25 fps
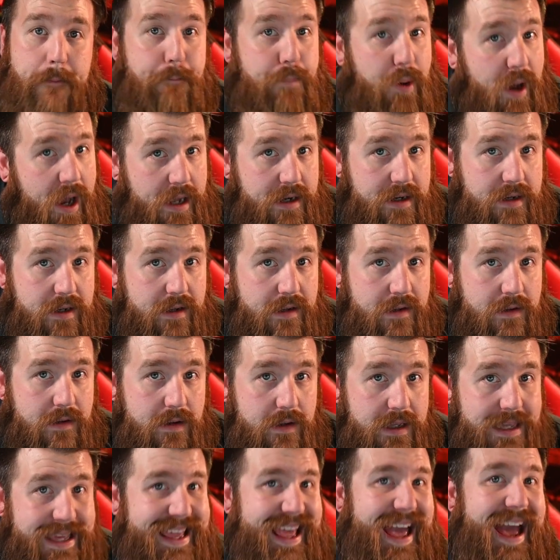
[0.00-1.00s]
But
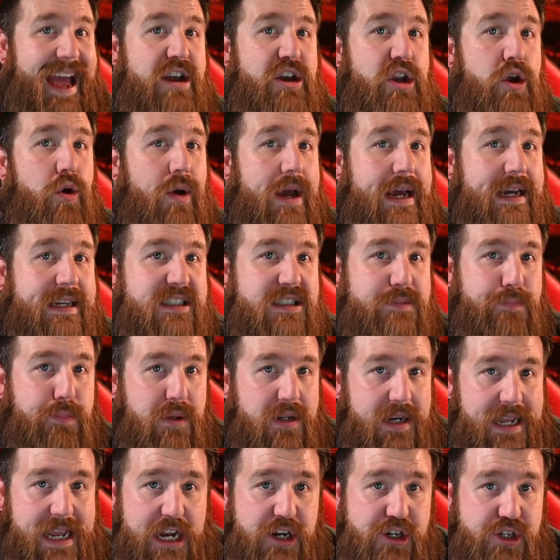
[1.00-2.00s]
he had no
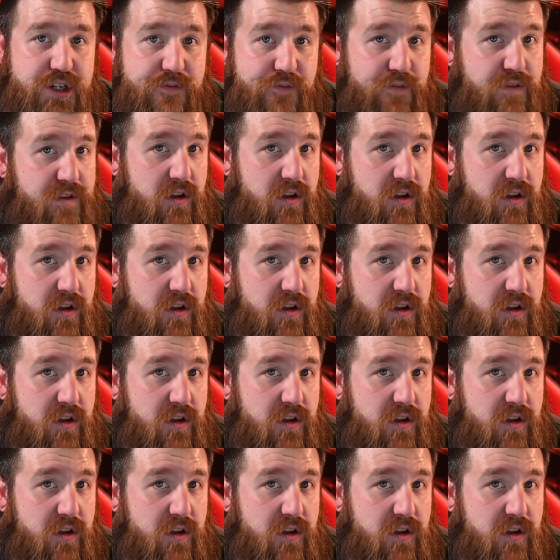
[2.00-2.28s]
explanation